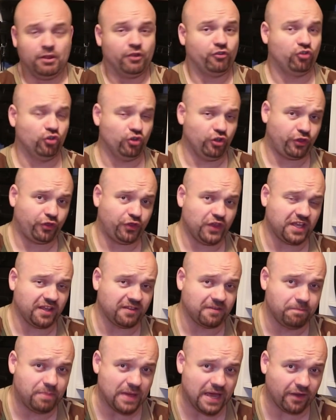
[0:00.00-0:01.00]
Do you think
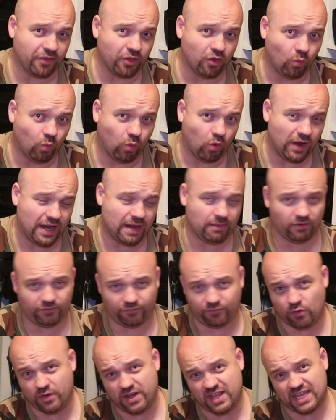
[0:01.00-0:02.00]
it's better than Warhammer
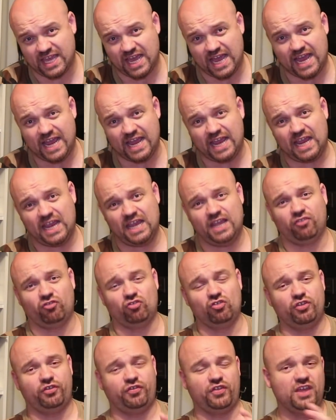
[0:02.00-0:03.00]
40k? Do
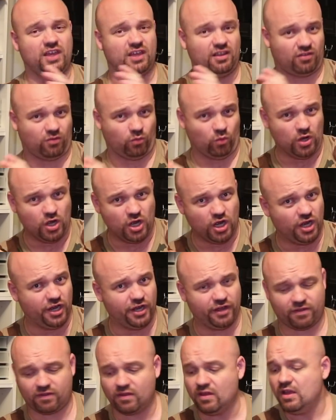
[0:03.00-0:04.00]
you think it's
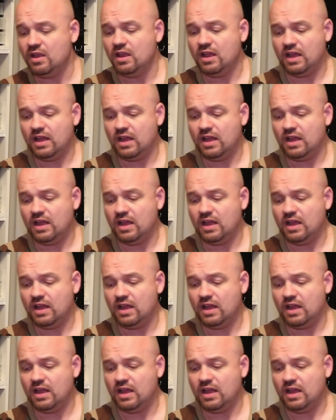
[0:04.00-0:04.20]
worse?